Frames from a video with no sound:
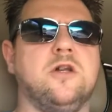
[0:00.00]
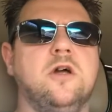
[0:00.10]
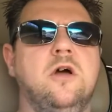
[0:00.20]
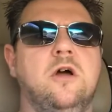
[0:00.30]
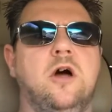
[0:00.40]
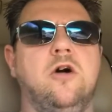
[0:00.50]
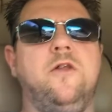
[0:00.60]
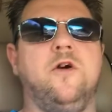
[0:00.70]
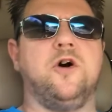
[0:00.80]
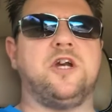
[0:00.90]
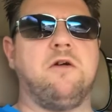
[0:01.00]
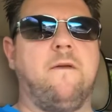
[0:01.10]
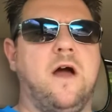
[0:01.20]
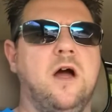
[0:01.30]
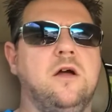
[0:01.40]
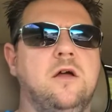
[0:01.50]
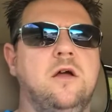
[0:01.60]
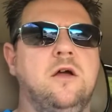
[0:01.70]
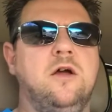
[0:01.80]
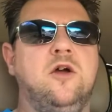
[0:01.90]
I like the idea of that.
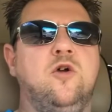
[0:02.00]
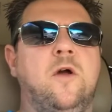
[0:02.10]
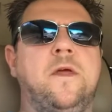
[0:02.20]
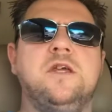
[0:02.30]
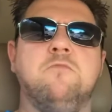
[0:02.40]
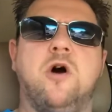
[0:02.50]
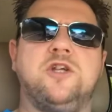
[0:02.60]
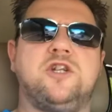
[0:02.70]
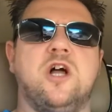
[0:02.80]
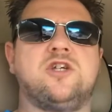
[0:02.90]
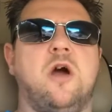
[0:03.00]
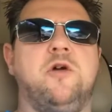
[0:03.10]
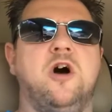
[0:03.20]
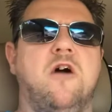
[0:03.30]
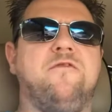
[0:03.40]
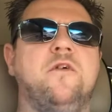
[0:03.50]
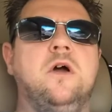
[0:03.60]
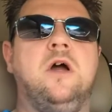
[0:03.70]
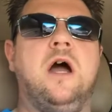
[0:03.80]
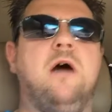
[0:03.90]
And then your mind starts going off.
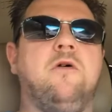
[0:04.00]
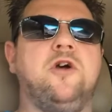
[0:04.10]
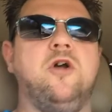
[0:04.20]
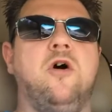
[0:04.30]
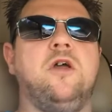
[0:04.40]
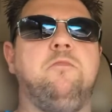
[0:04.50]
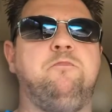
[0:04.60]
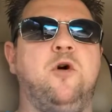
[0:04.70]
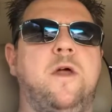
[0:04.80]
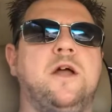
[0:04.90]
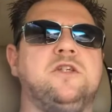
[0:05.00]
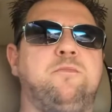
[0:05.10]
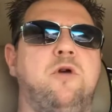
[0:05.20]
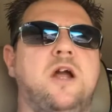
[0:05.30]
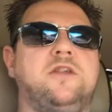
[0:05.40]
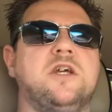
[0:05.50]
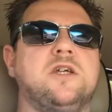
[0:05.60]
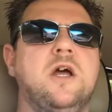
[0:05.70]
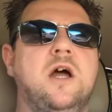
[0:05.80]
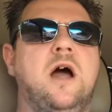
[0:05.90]
How can I put that into practice?
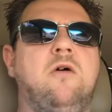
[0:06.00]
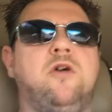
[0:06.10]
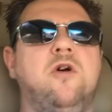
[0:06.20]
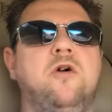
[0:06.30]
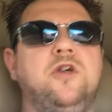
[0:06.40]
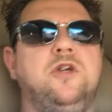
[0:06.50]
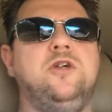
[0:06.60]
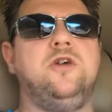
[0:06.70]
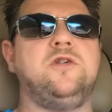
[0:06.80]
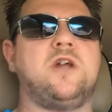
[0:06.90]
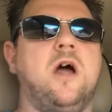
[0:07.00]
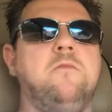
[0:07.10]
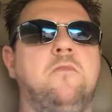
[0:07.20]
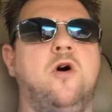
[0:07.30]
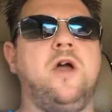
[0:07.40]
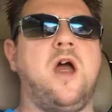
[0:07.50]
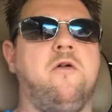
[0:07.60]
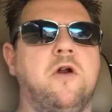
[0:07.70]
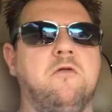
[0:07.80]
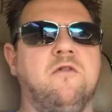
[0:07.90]
How can I use that in my
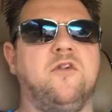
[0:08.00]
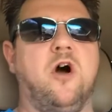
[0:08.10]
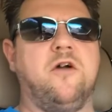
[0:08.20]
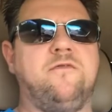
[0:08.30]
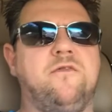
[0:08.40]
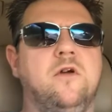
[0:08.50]
area of life?